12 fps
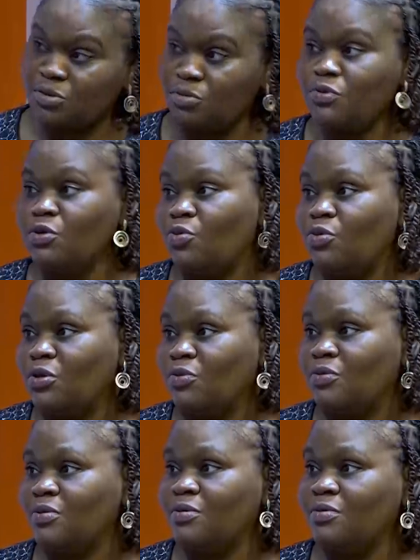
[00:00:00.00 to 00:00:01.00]
There's something
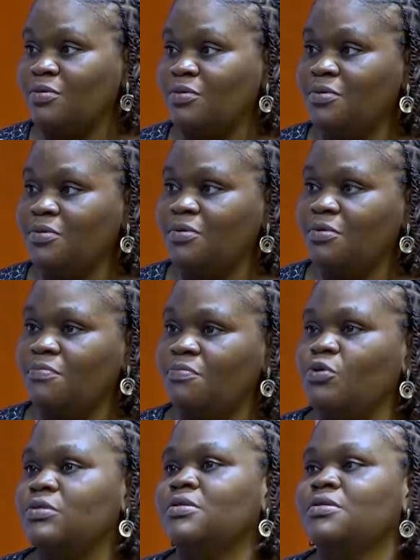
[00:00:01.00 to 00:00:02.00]
going on.
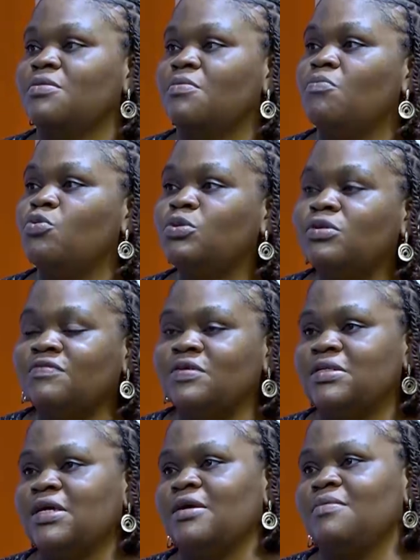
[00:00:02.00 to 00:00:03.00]
But
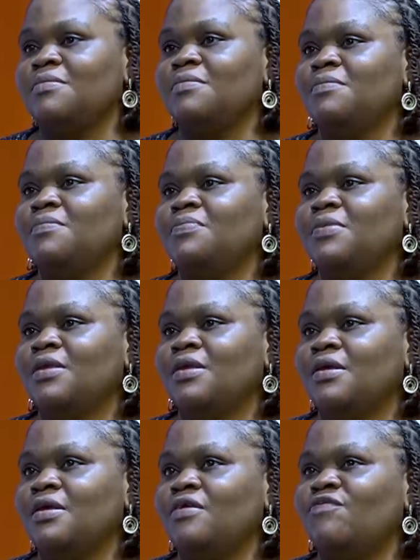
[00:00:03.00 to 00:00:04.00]
most of the time,
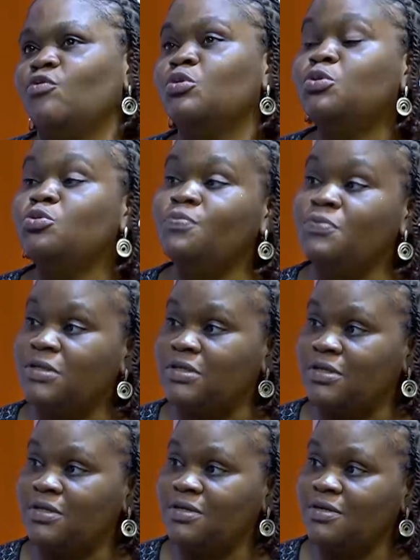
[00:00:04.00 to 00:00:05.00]
if you're too
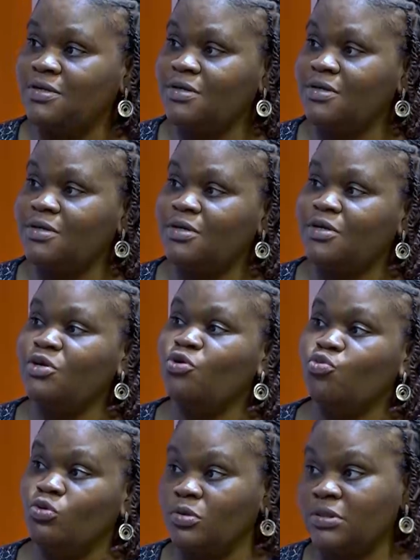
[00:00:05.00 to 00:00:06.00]
busy,
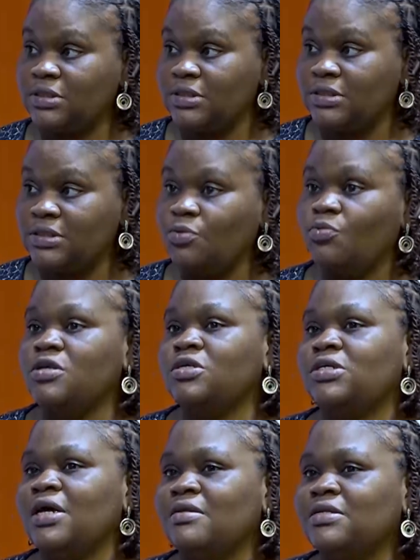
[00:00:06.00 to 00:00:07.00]
you will not see it. Then
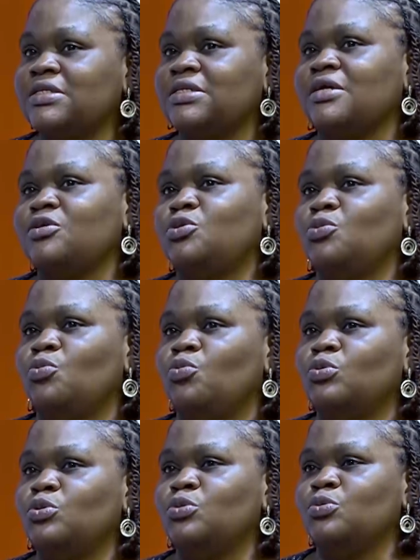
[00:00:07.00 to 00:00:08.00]
when a child starts
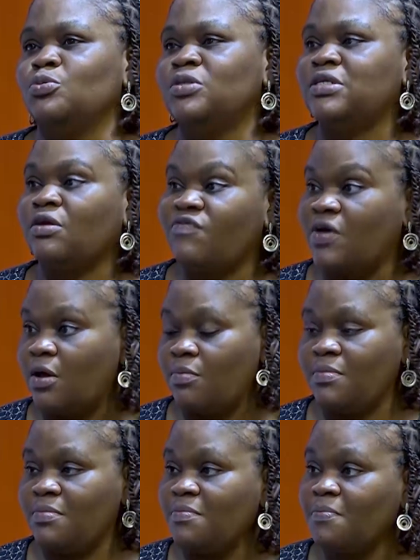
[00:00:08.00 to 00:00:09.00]
to want to
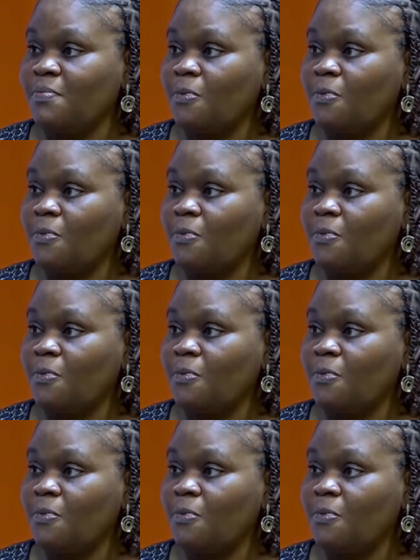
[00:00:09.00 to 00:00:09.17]
self-harm,